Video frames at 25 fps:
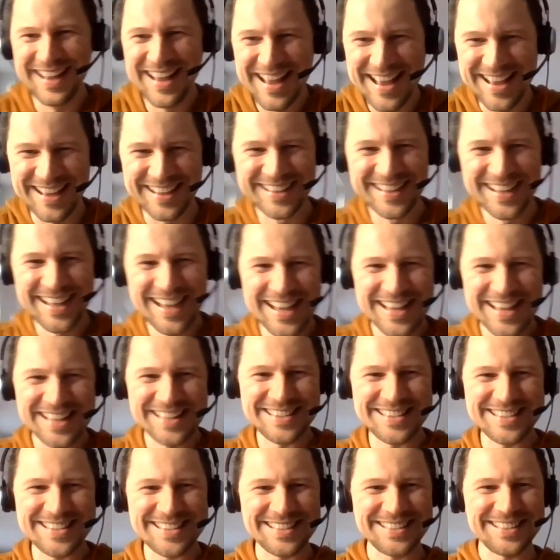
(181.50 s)

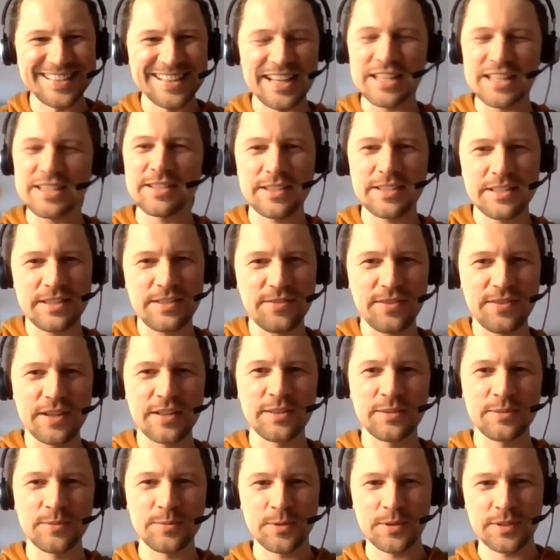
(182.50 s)
it's a, uh, it's a
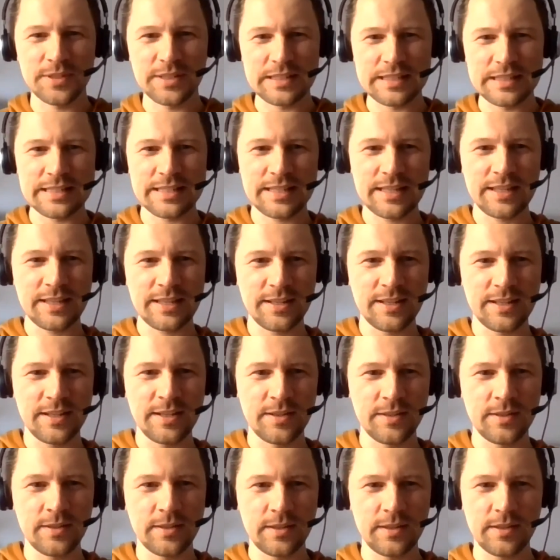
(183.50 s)
difficult word.
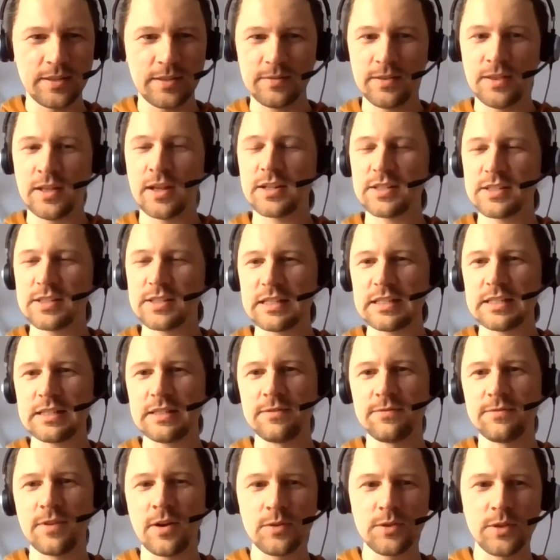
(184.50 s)
Uh, Lars is
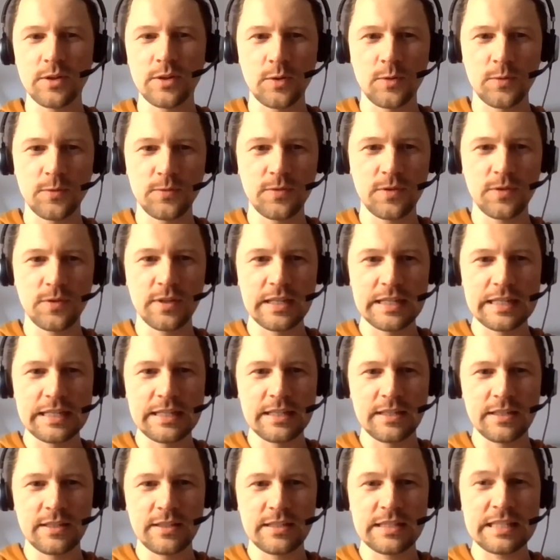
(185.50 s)
the founder of
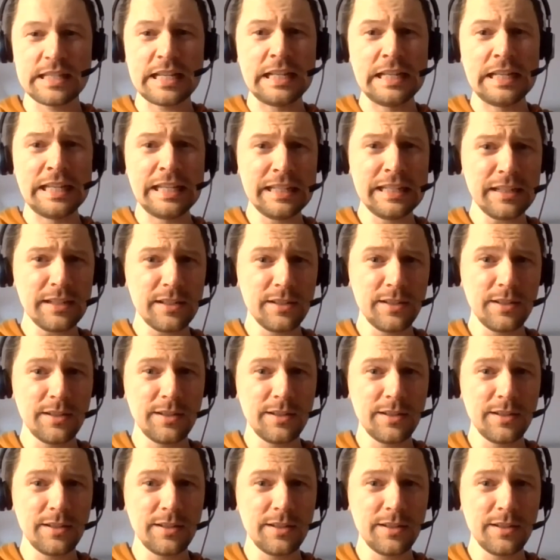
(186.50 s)
Scling.